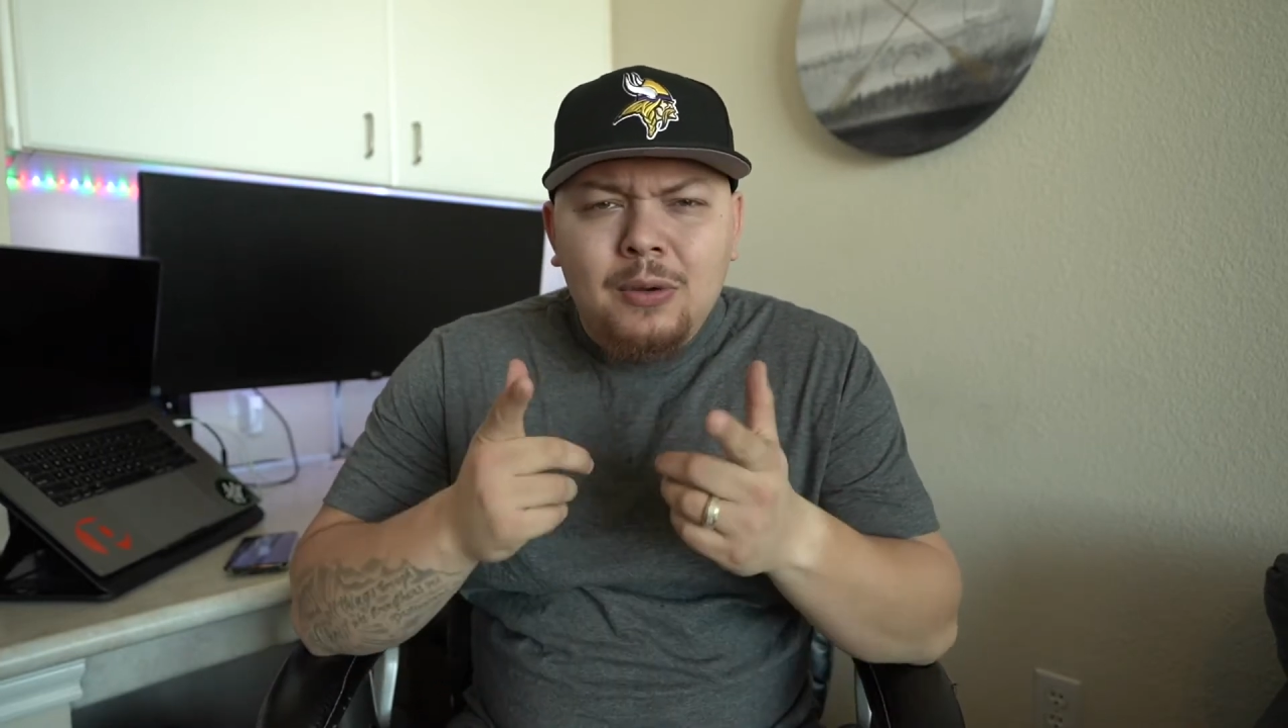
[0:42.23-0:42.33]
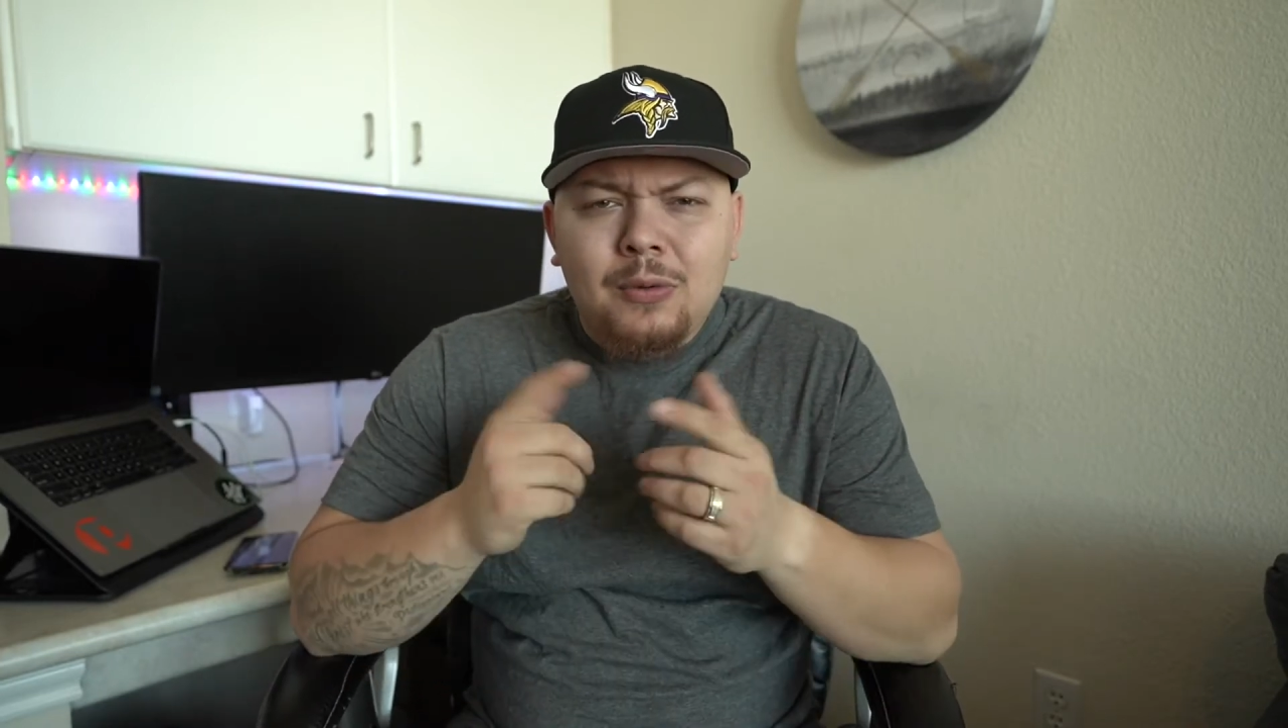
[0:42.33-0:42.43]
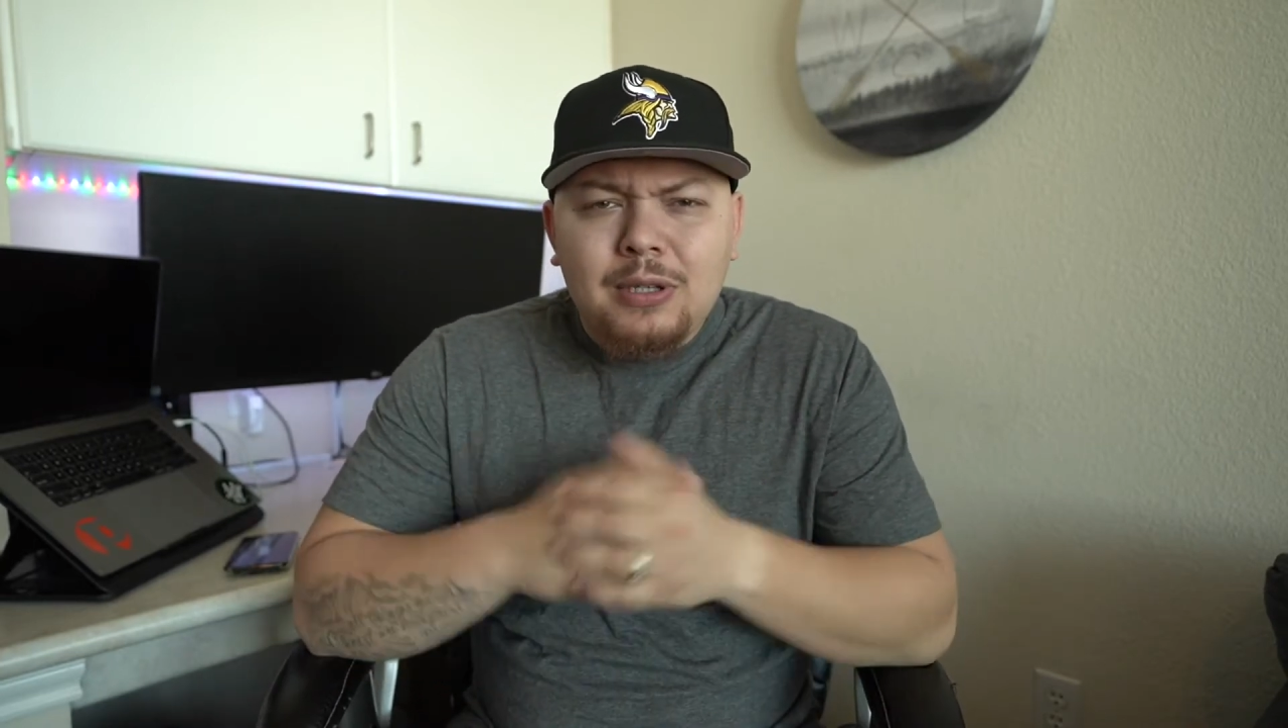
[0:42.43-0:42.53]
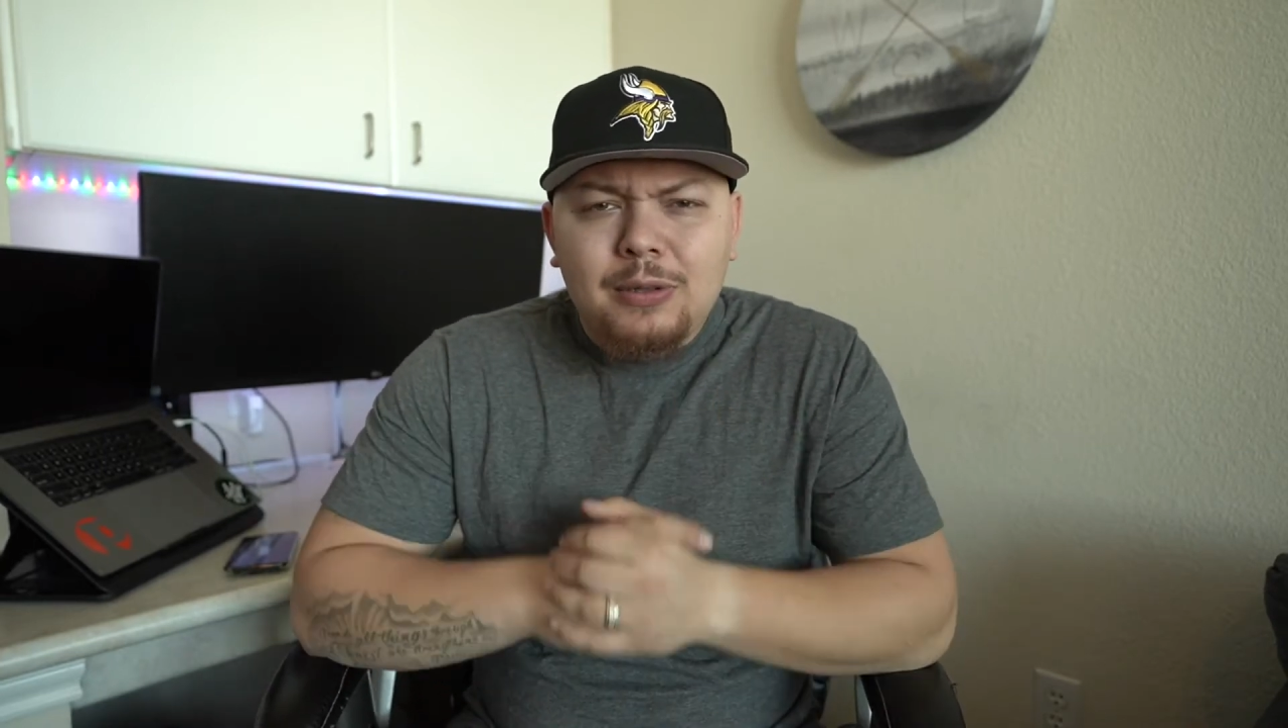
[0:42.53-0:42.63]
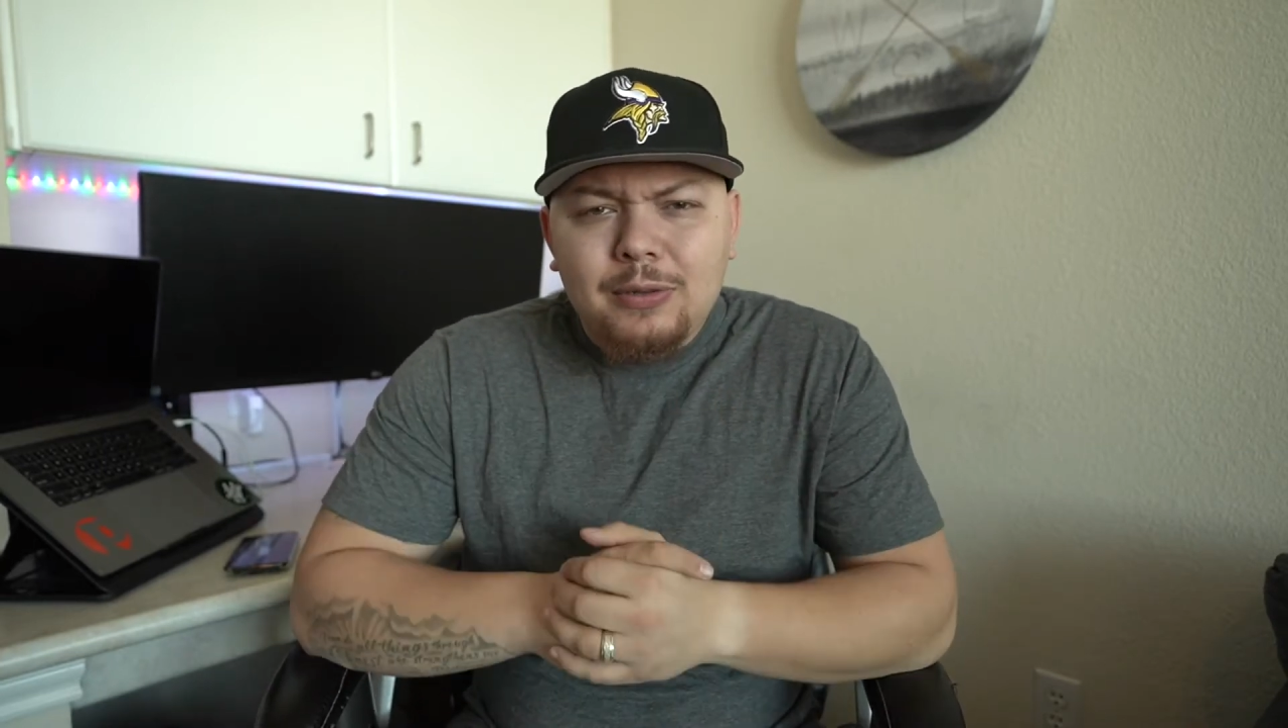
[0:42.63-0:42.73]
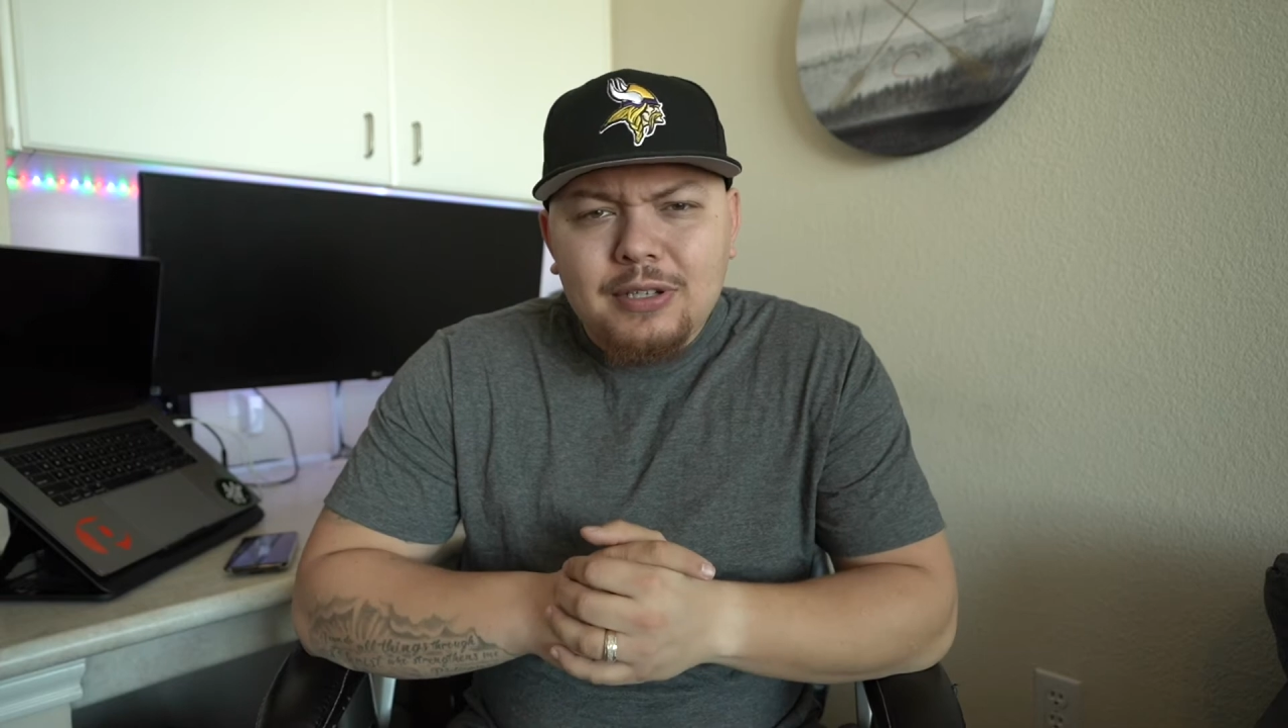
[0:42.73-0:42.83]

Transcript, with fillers: we'll see what the